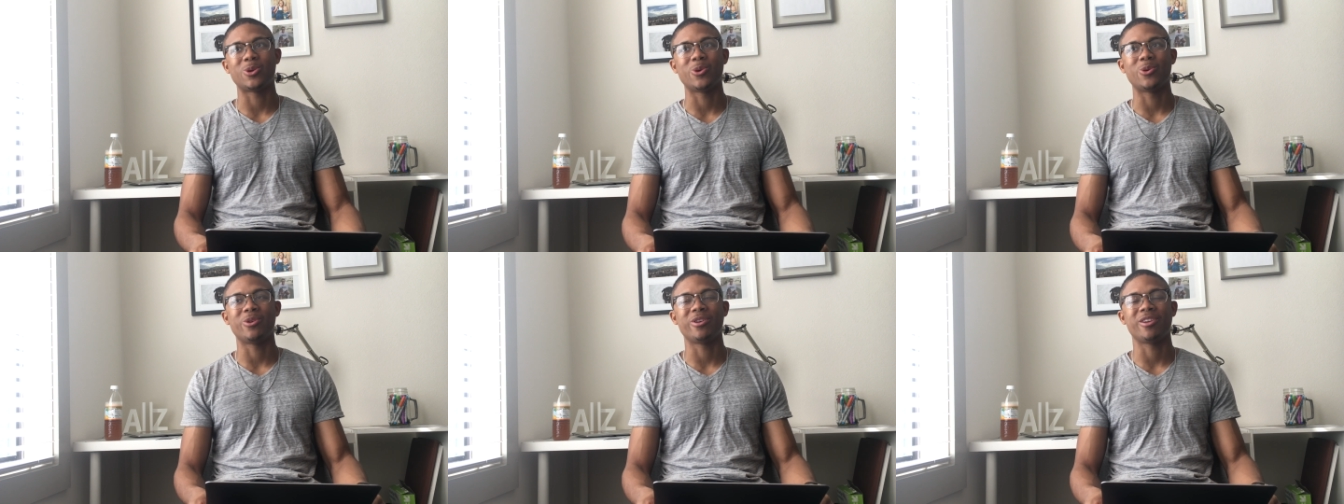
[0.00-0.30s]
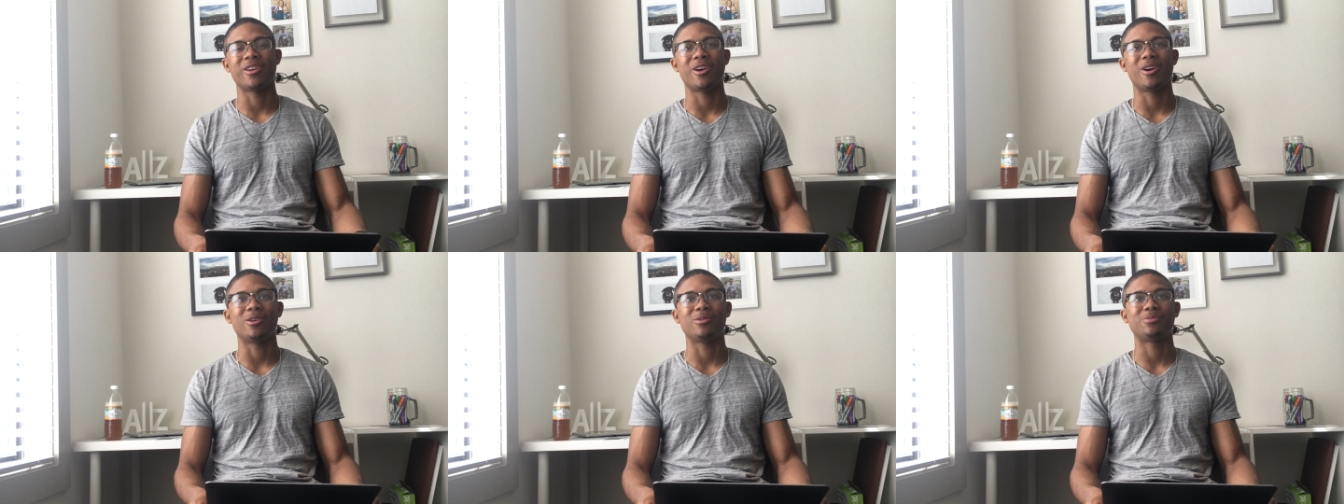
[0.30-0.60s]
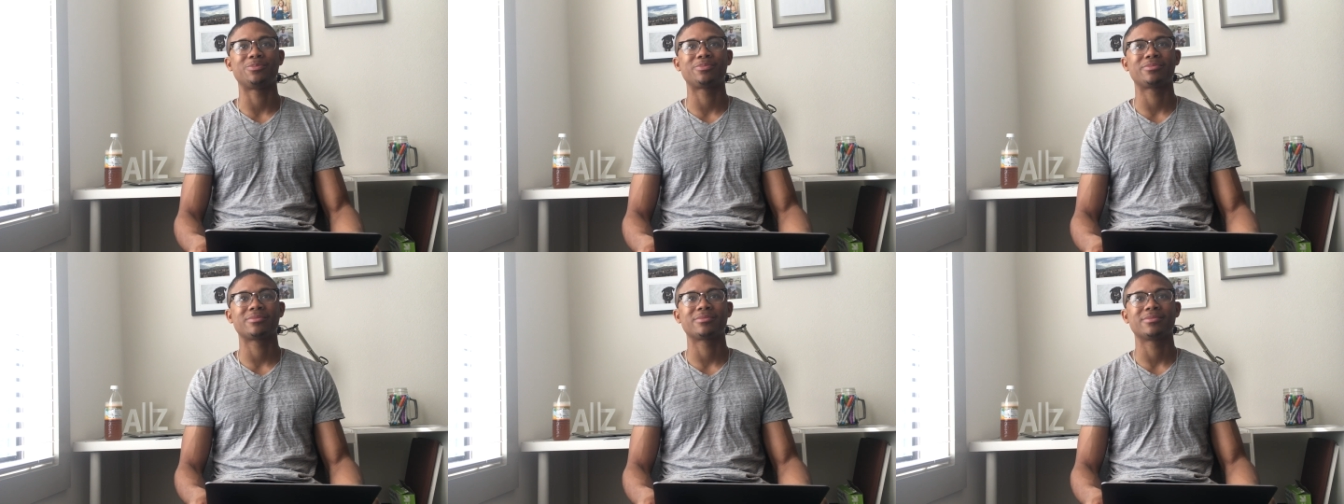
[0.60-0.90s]
you
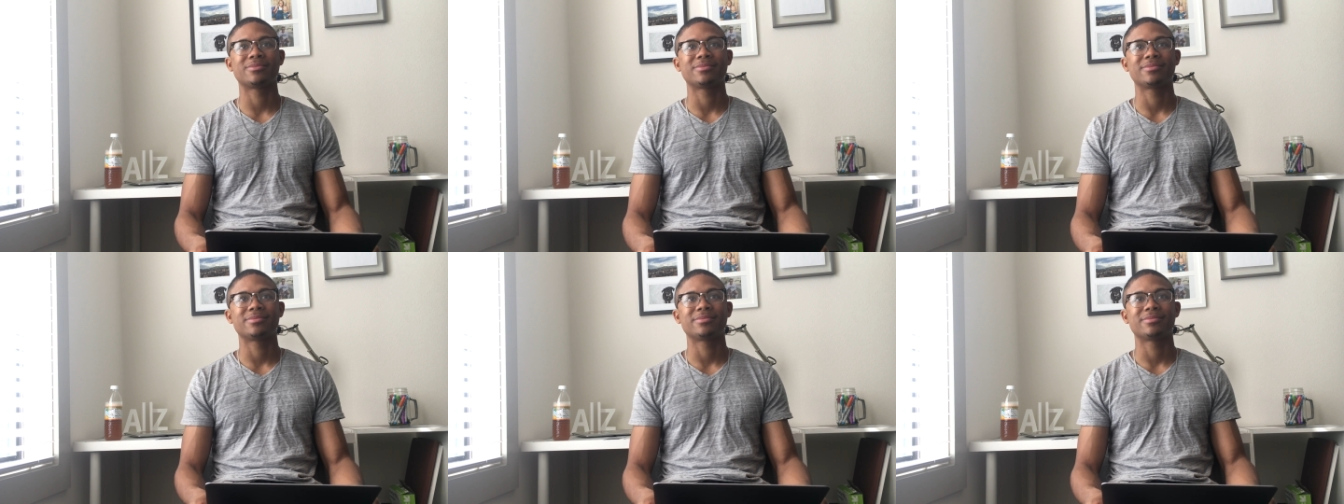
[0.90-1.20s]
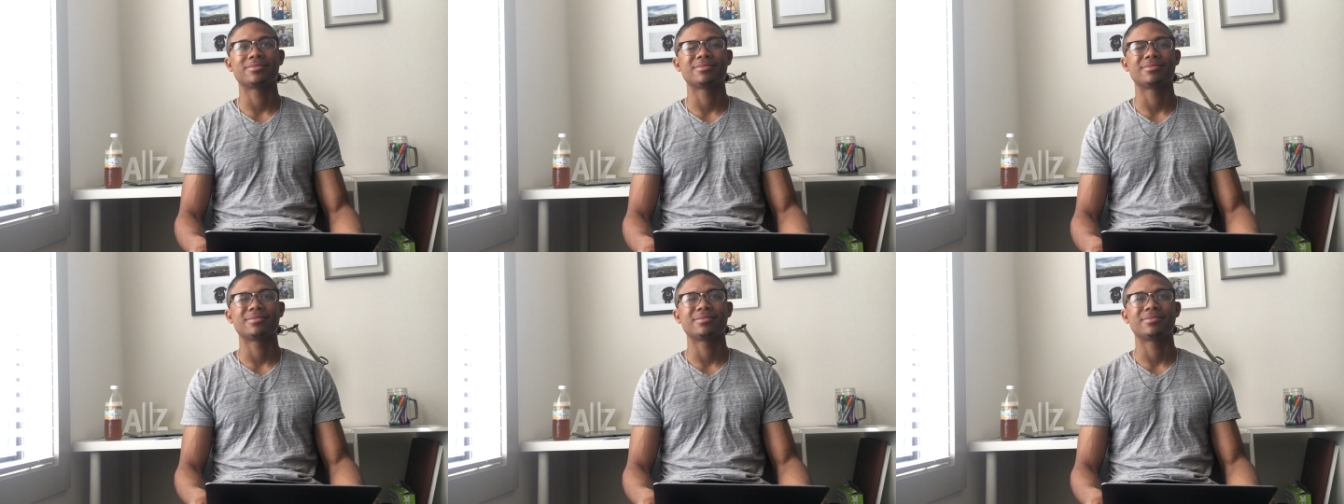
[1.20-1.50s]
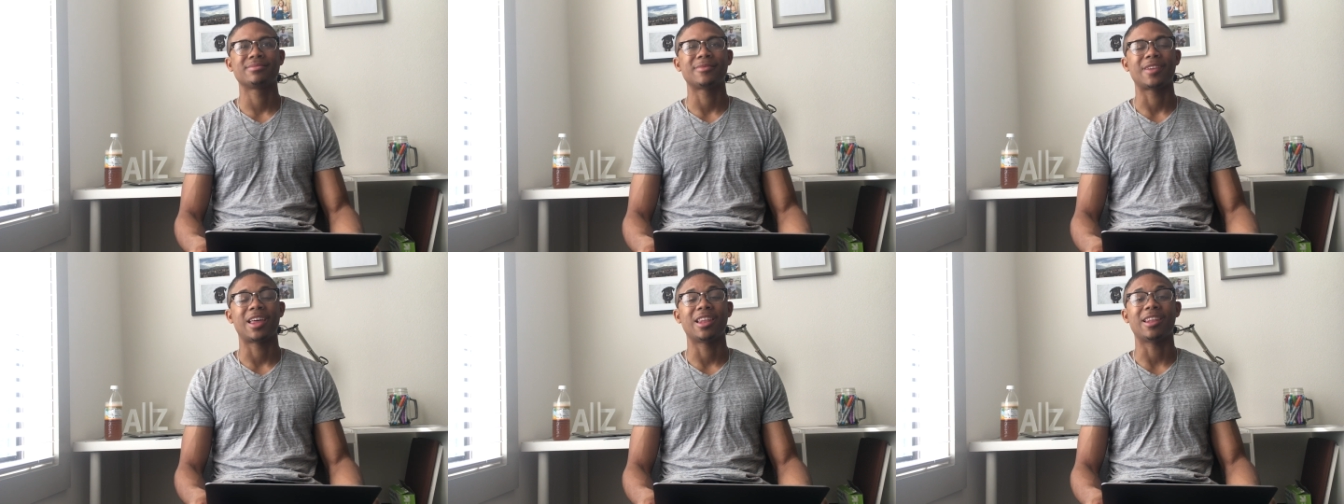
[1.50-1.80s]

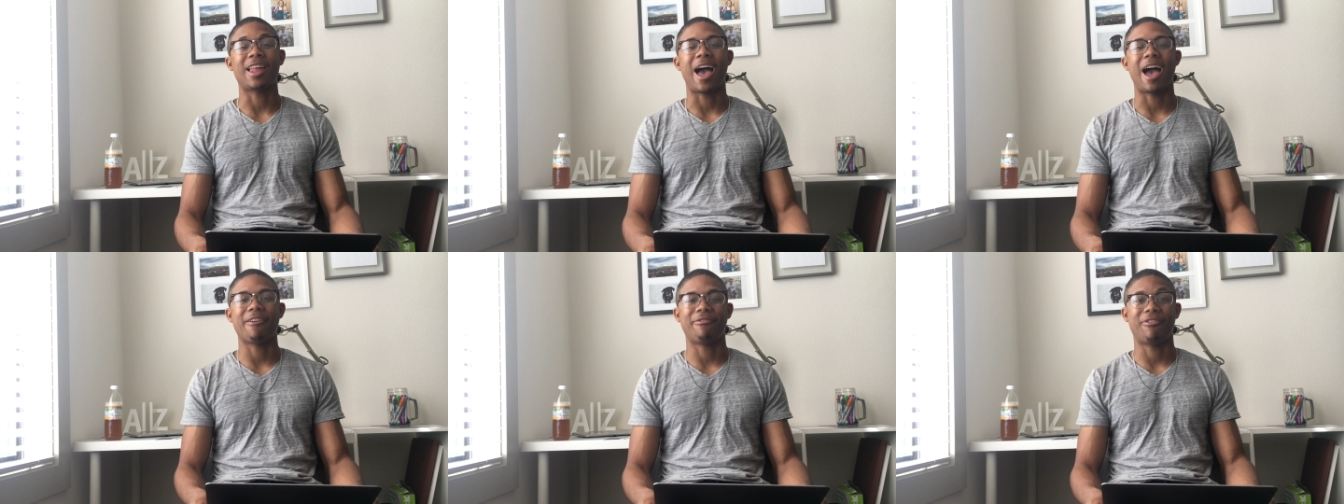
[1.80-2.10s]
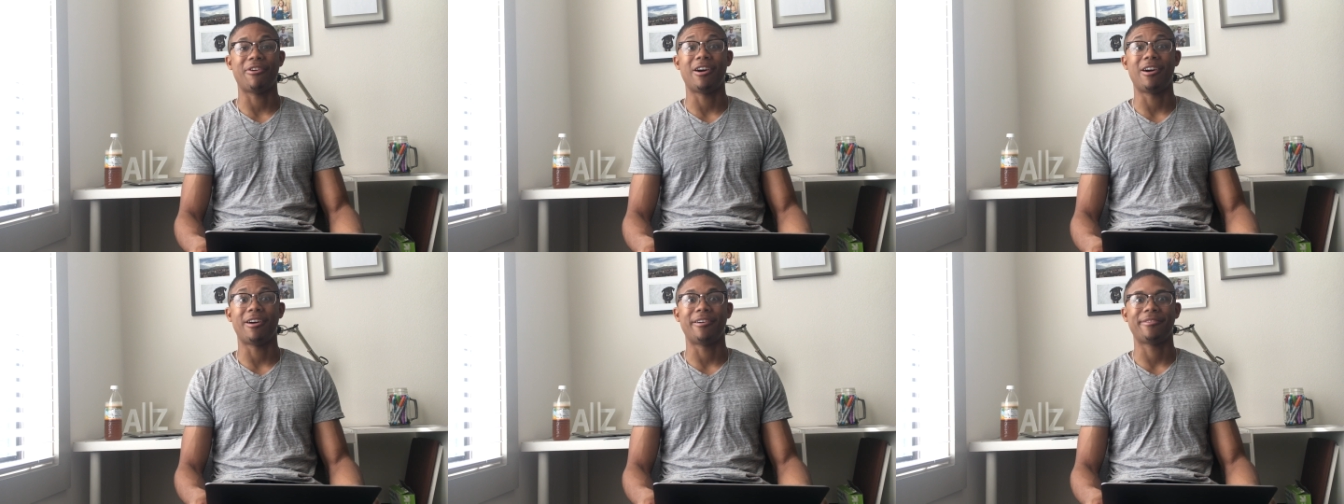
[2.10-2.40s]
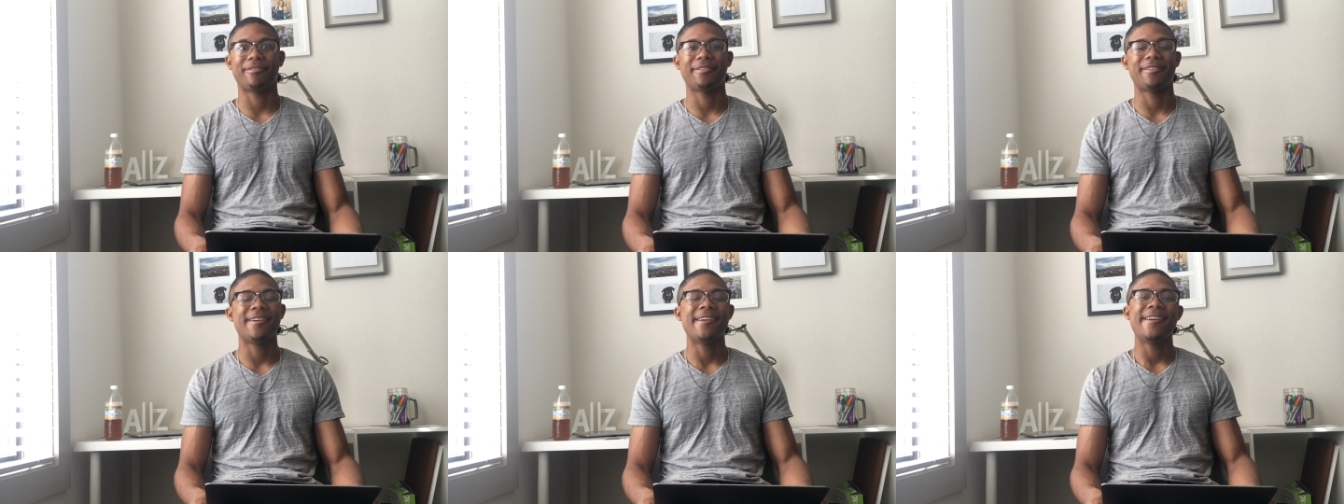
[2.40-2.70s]
know, laugh
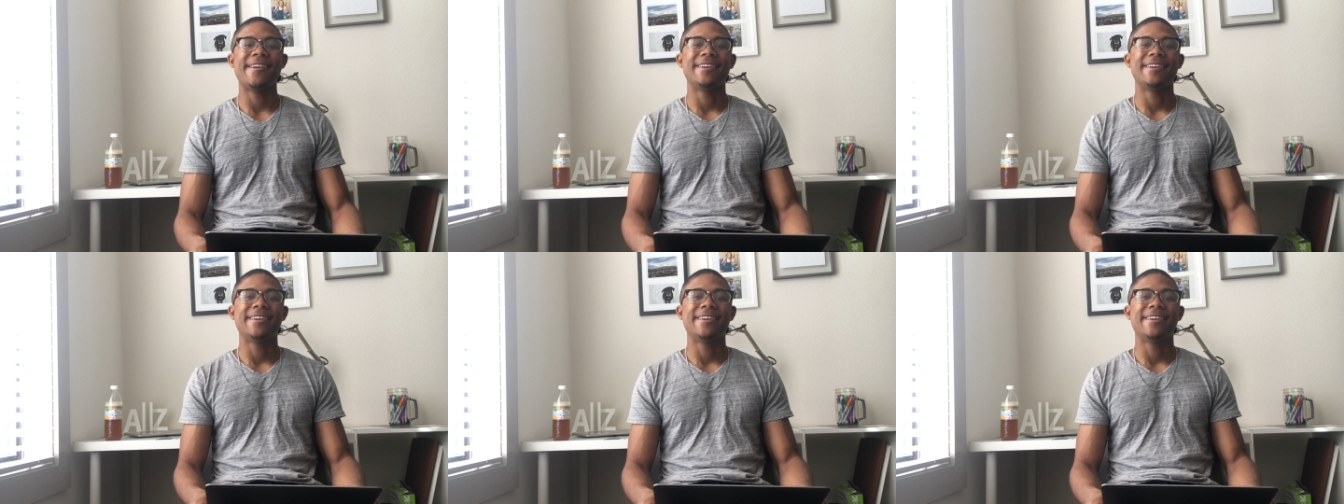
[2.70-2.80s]
off.